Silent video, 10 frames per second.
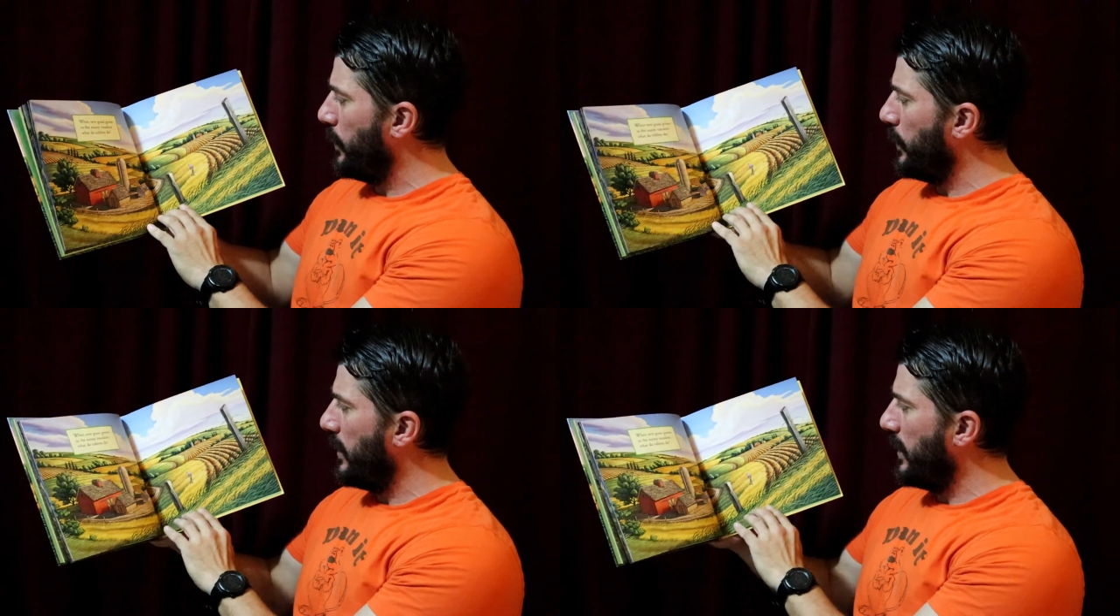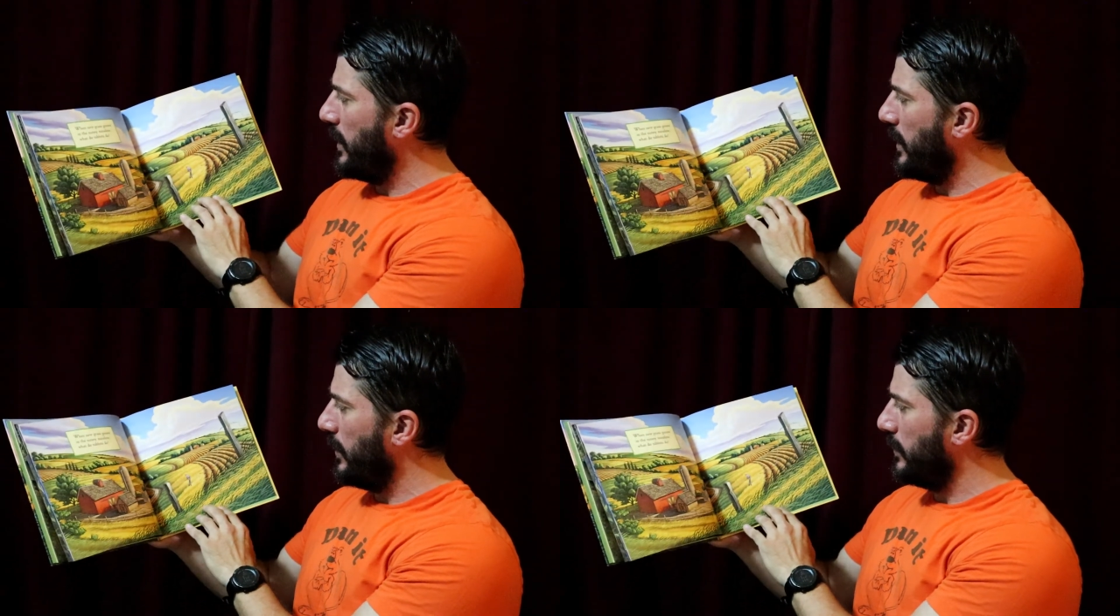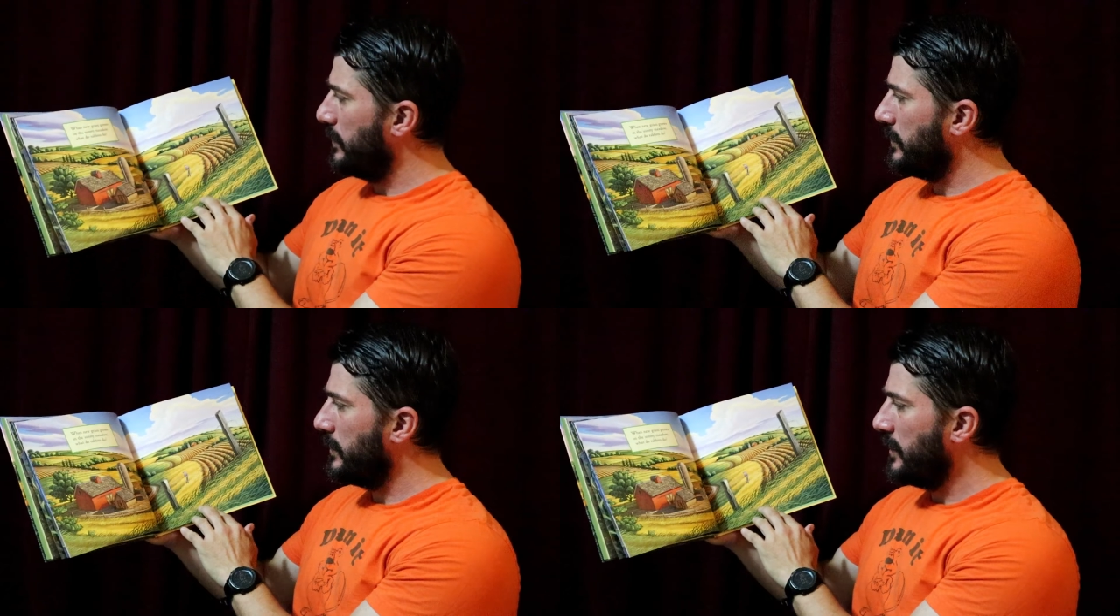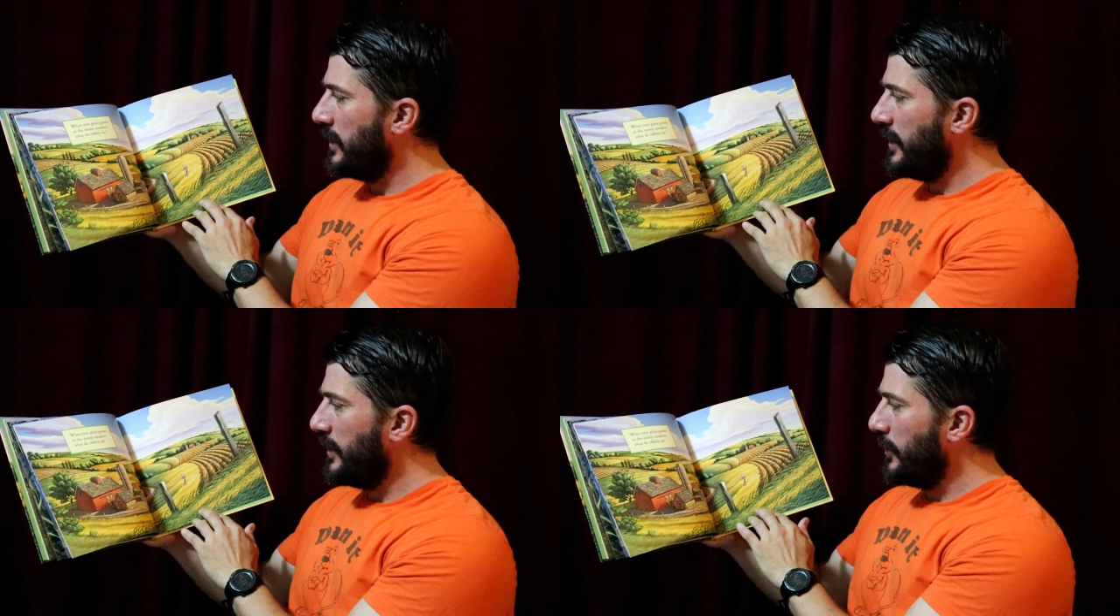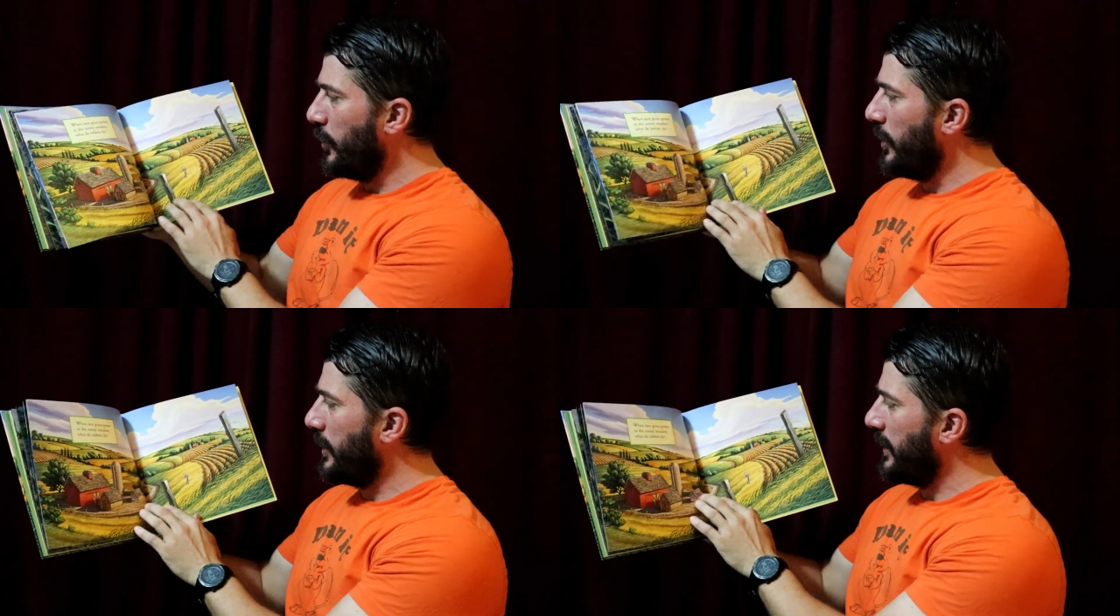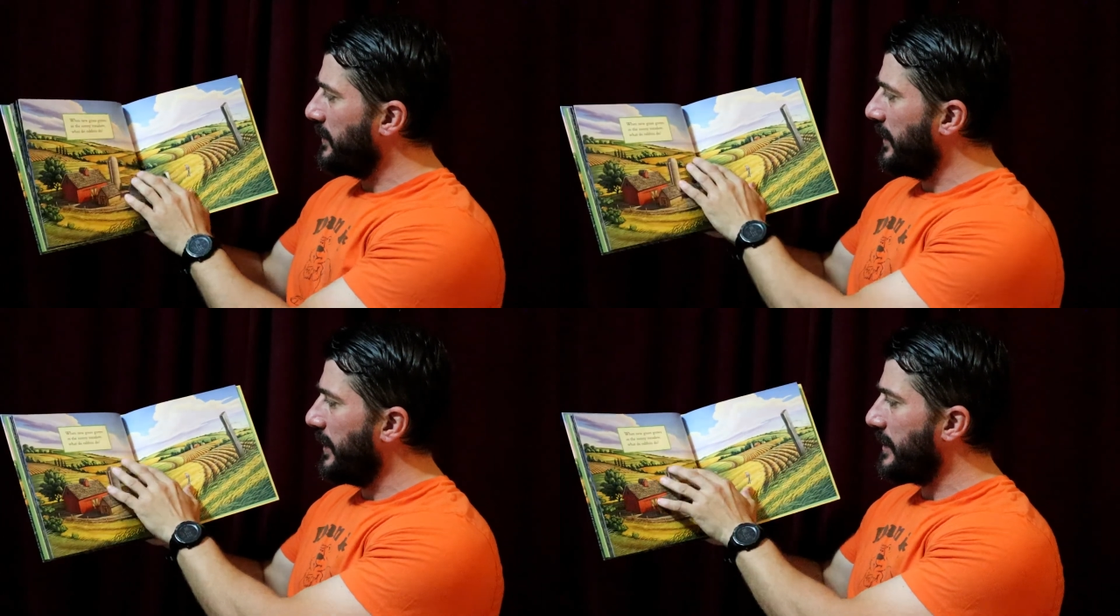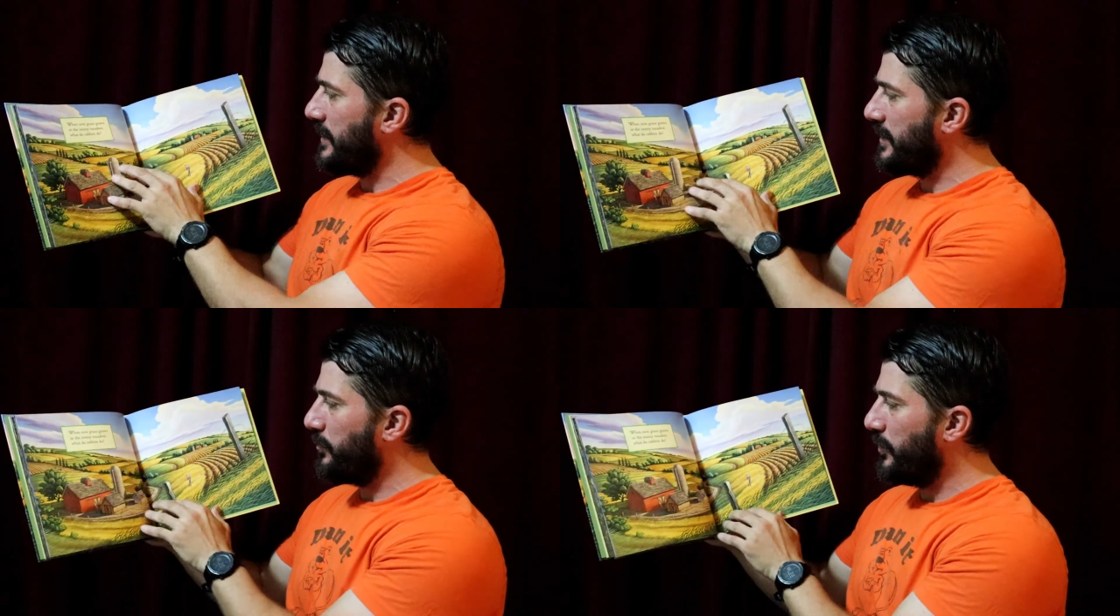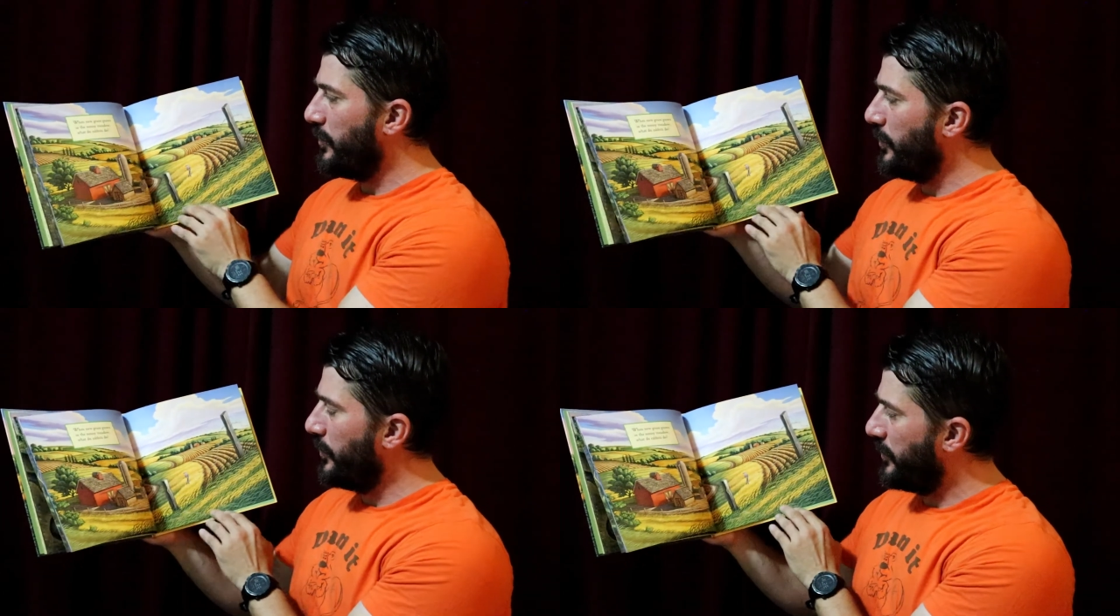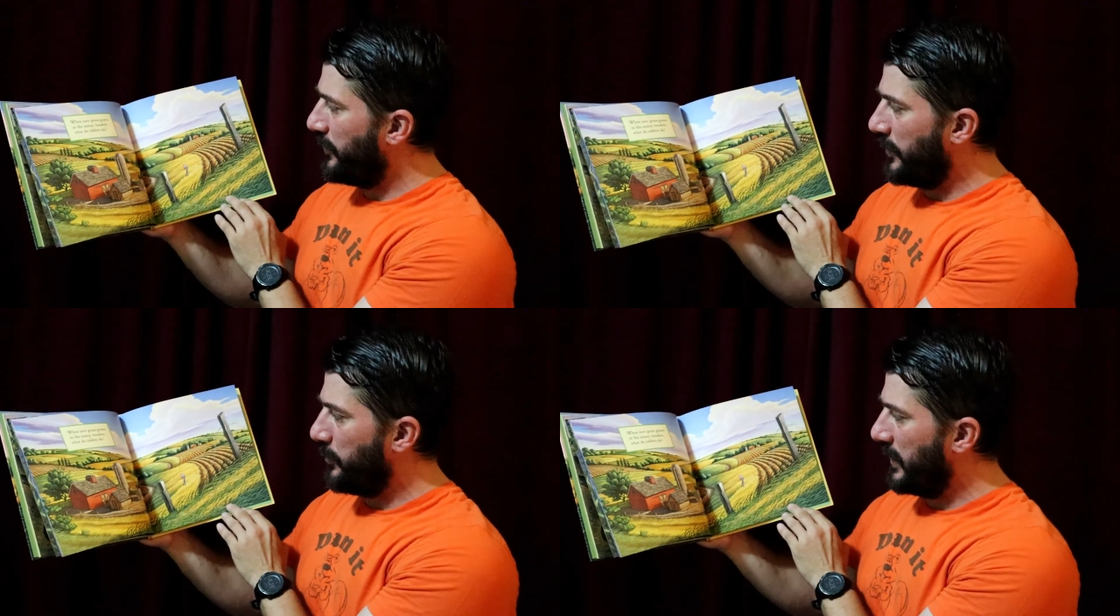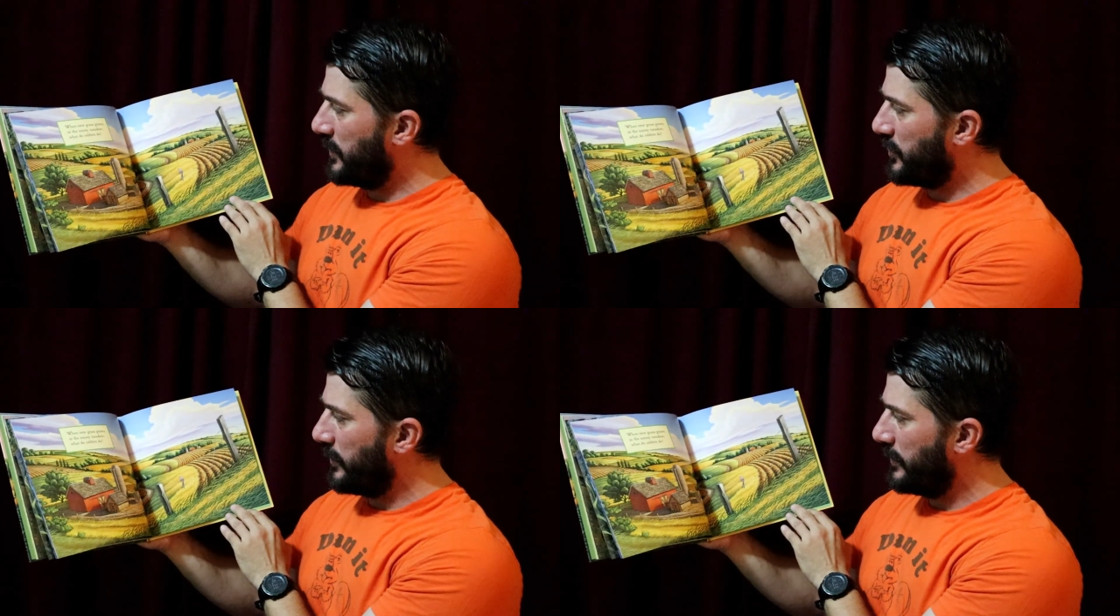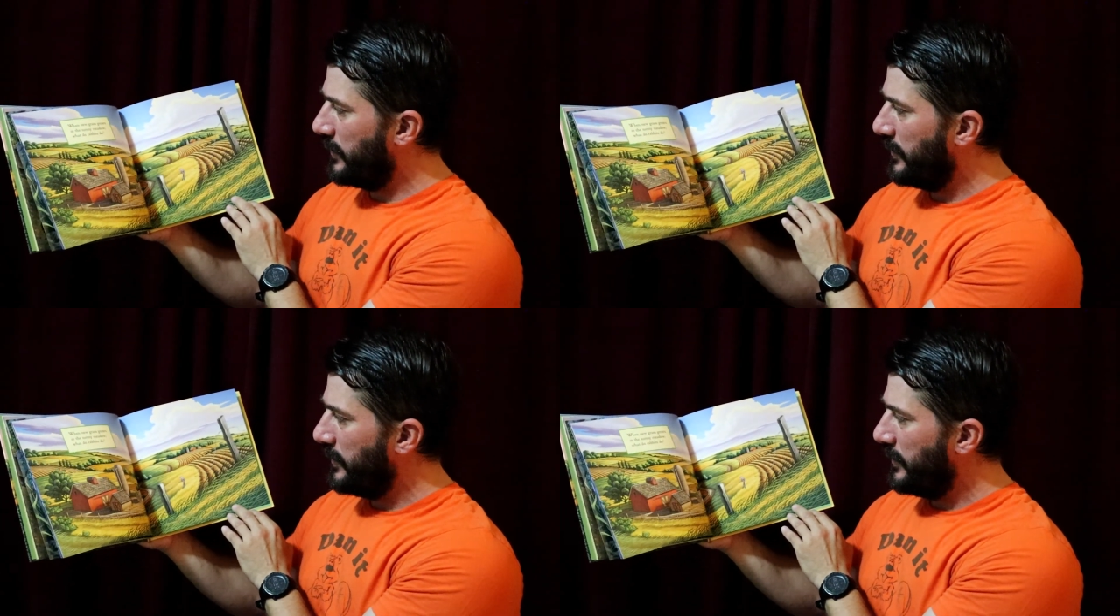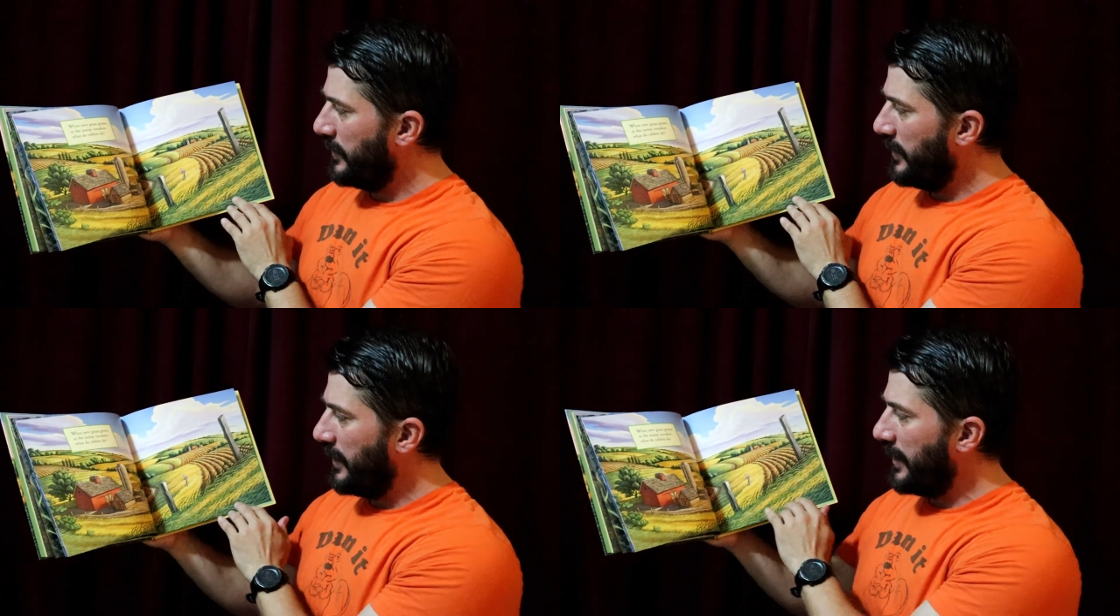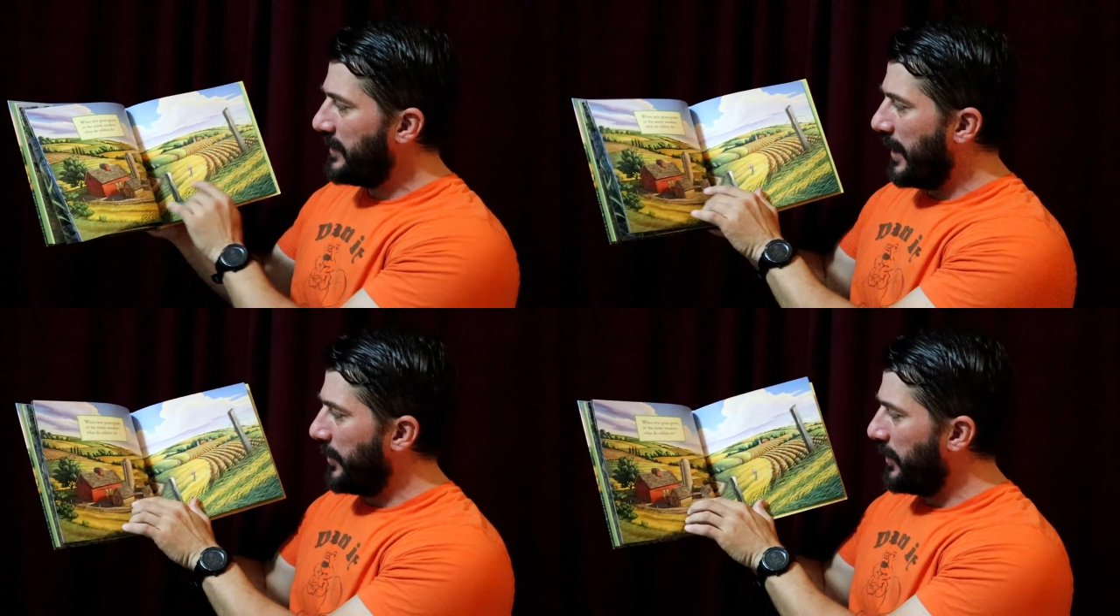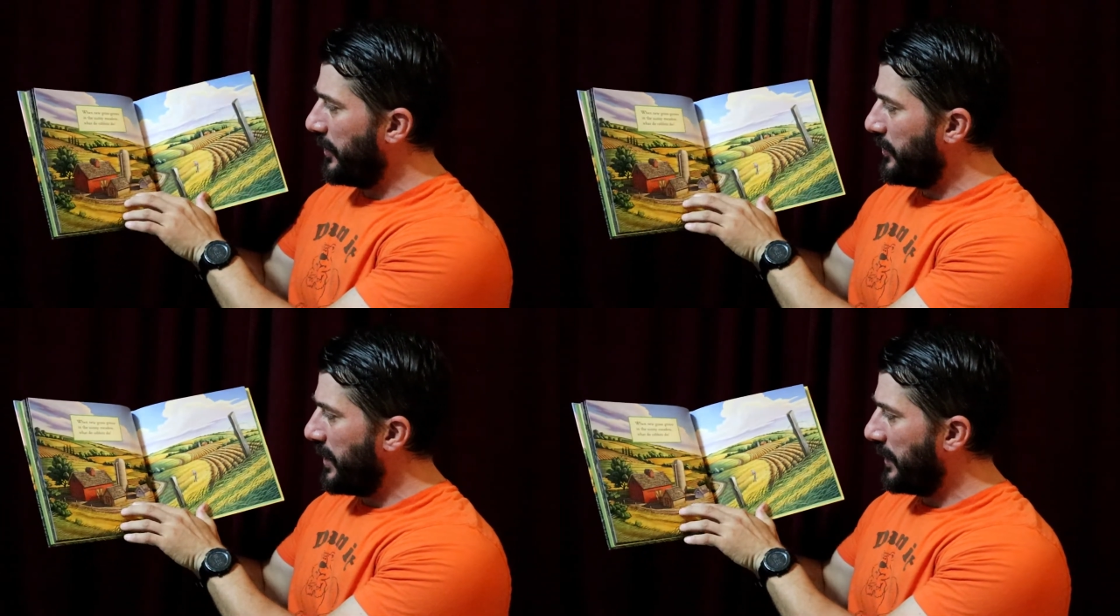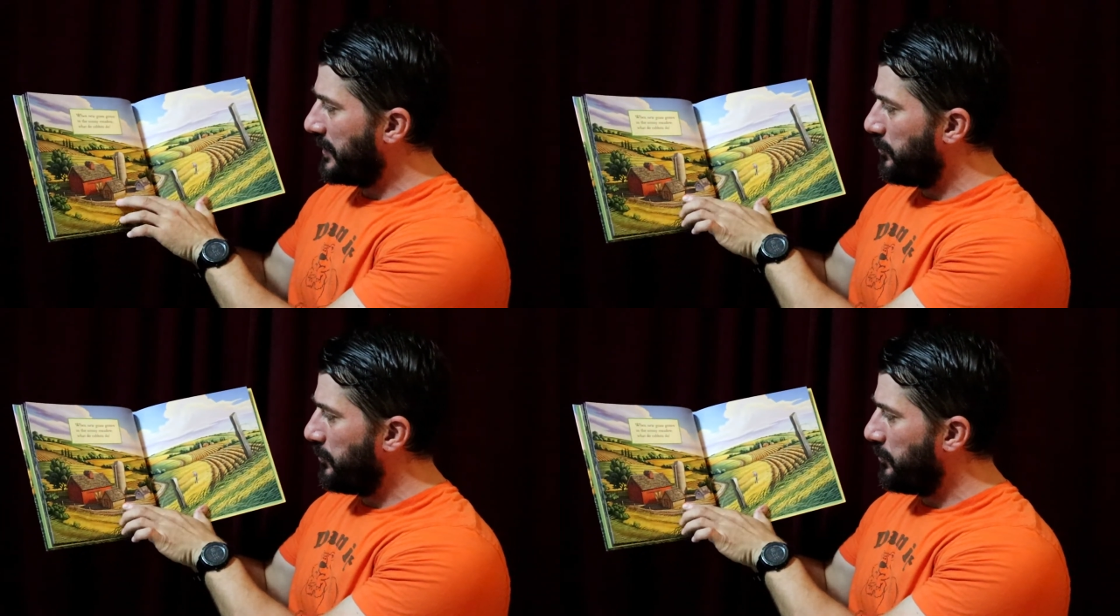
Wow. Look at this beautiful picture. And down here you got the